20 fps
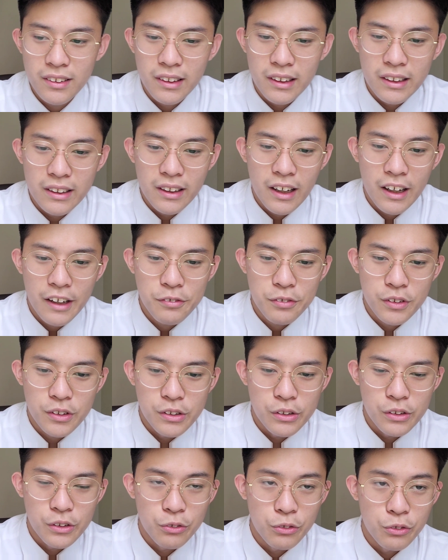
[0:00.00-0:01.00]
they have
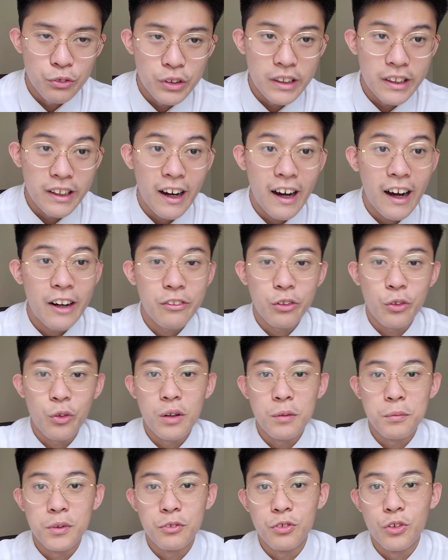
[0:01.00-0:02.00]
a really high
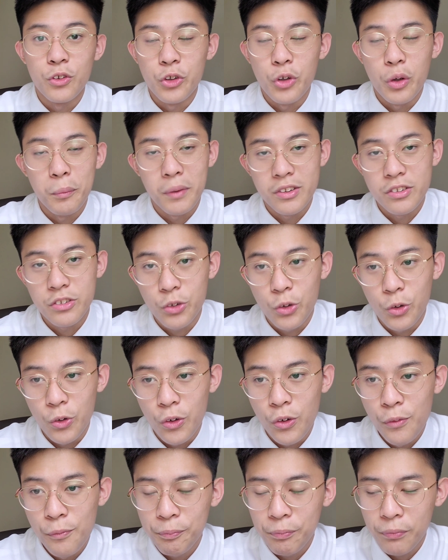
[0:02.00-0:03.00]
requirement for UMS
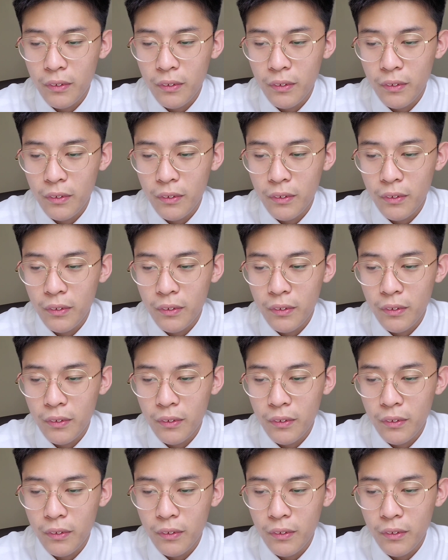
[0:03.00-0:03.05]
score,